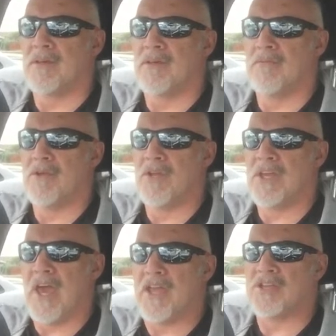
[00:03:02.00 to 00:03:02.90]

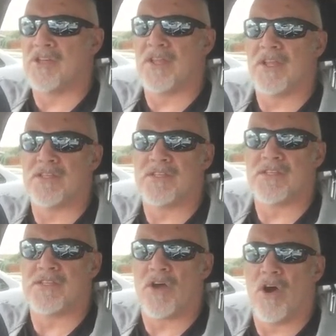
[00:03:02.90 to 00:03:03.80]
communication that is
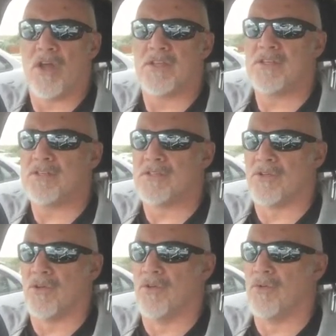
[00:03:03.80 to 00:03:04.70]
designed
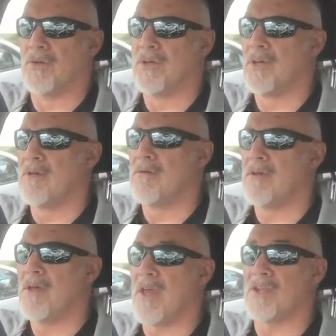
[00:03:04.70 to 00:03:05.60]
to
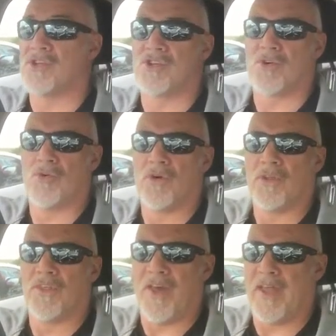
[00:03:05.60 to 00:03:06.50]

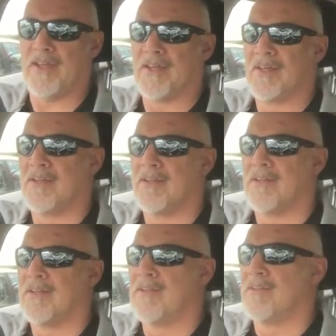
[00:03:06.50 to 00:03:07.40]
ensure that
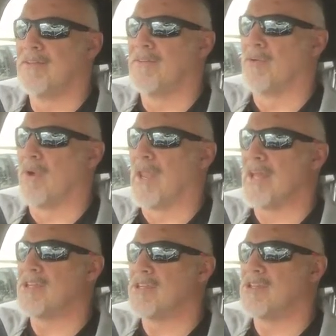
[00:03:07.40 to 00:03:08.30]
the
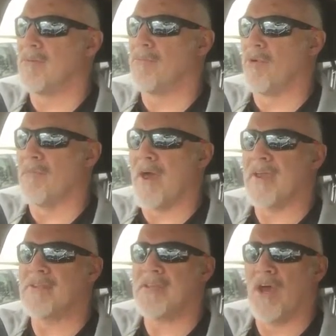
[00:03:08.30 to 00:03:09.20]
relationship
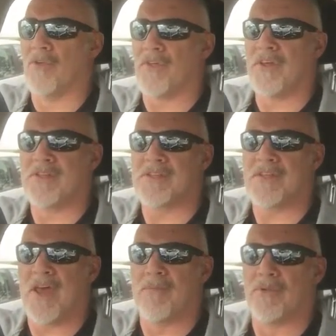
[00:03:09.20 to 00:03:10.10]
remains healthy and
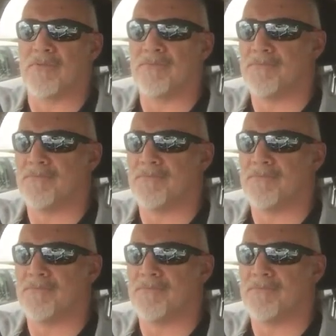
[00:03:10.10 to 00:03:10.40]
stable.